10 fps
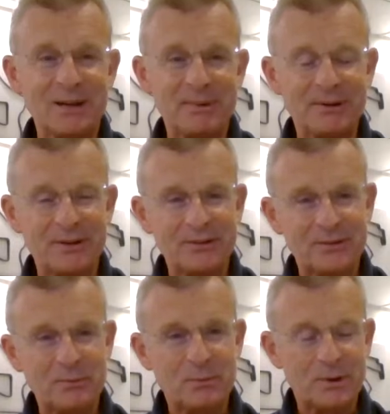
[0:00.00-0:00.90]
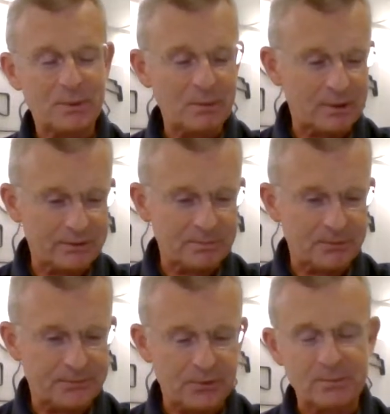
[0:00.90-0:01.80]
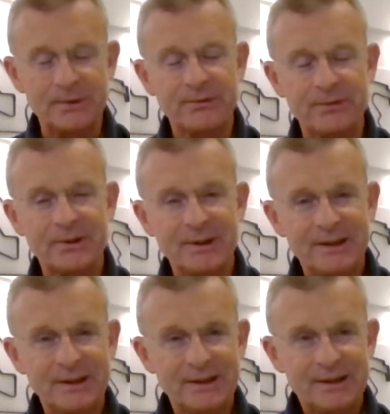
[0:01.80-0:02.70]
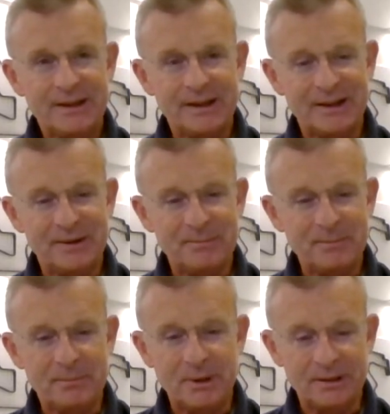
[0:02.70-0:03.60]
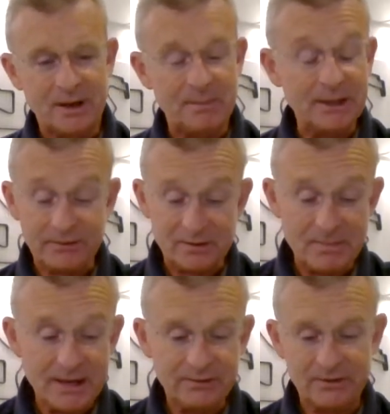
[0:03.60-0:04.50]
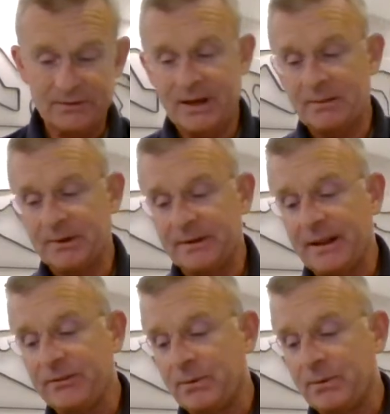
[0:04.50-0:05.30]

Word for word: a little bit of dust. What we want is performance. Yeah. Uh, but I mean, it's an amazing development, and